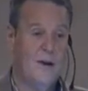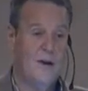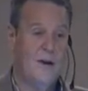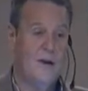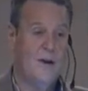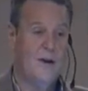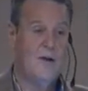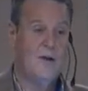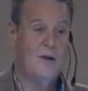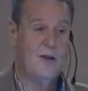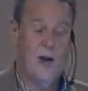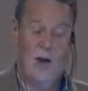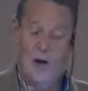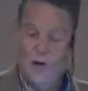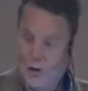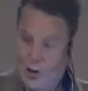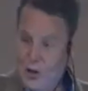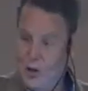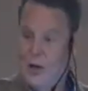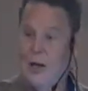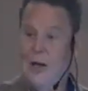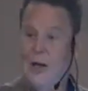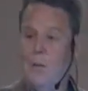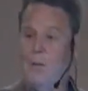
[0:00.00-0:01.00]

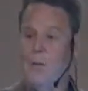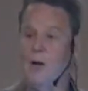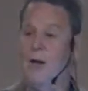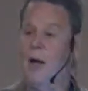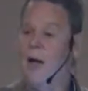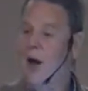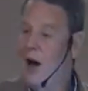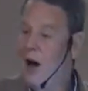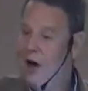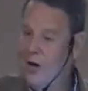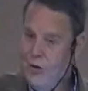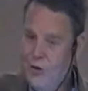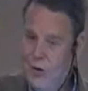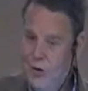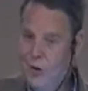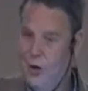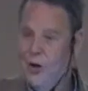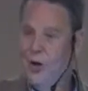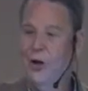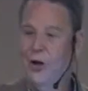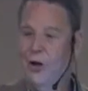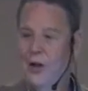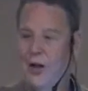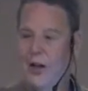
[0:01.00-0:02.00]
As long as you keep the
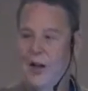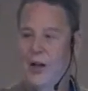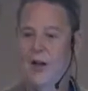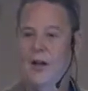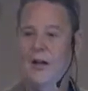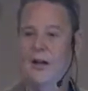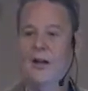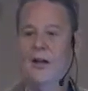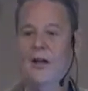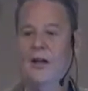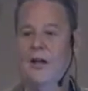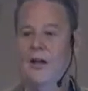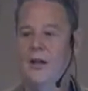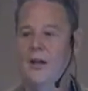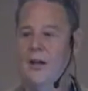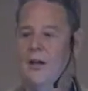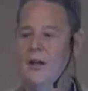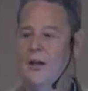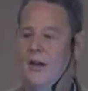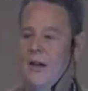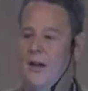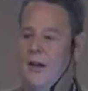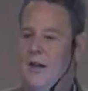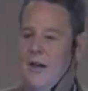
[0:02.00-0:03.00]
law, you're good.
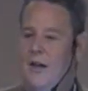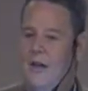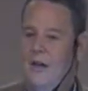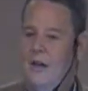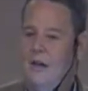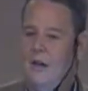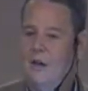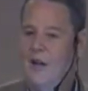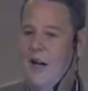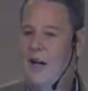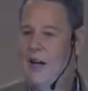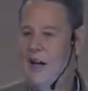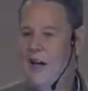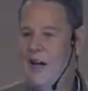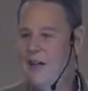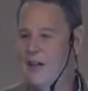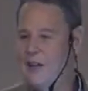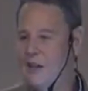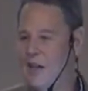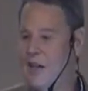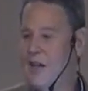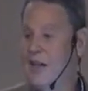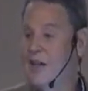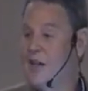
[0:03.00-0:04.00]
It's kind
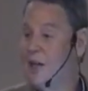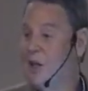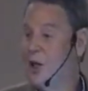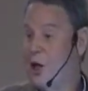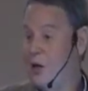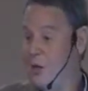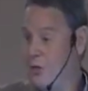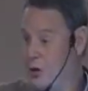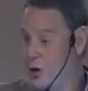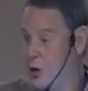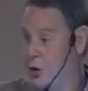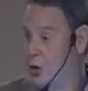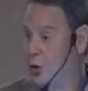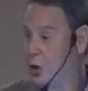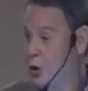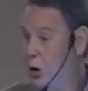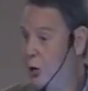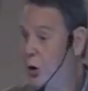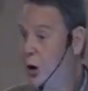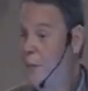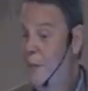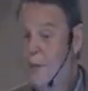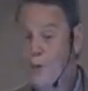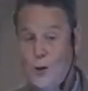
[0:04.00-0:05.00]
of like saying, as long as
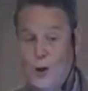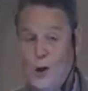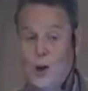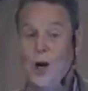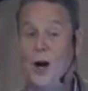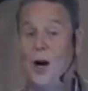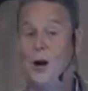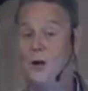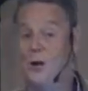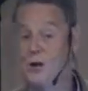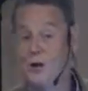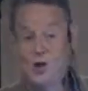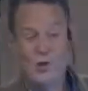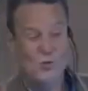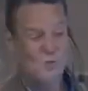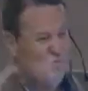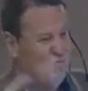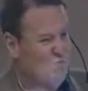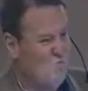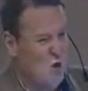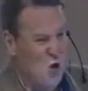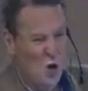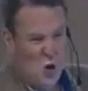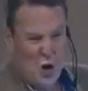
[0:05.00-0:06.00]
you show up for church,
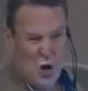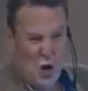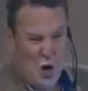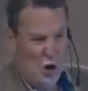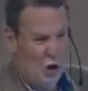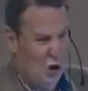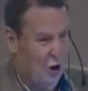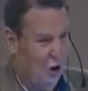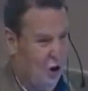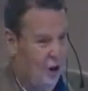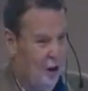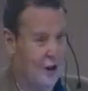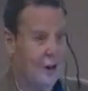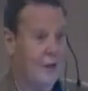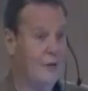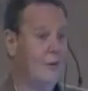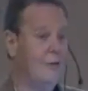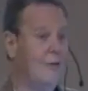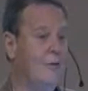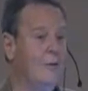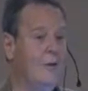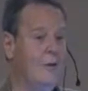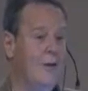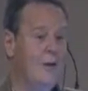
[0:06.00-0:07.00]
you're good.
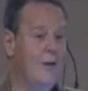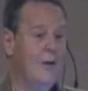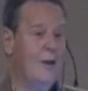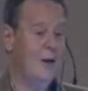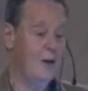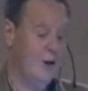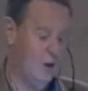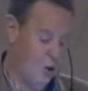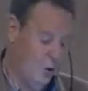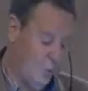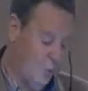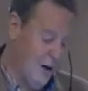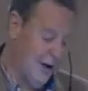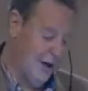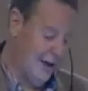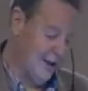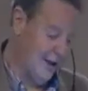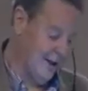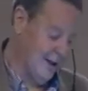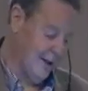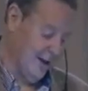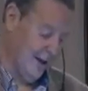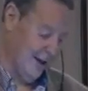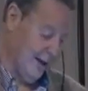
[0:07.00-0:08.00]
You'll
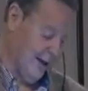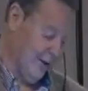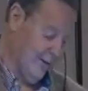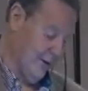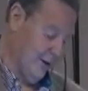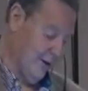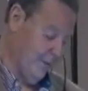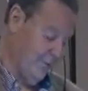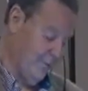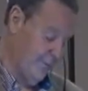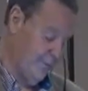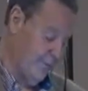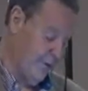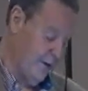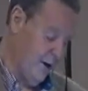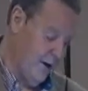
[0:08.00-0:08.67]
make it to heaven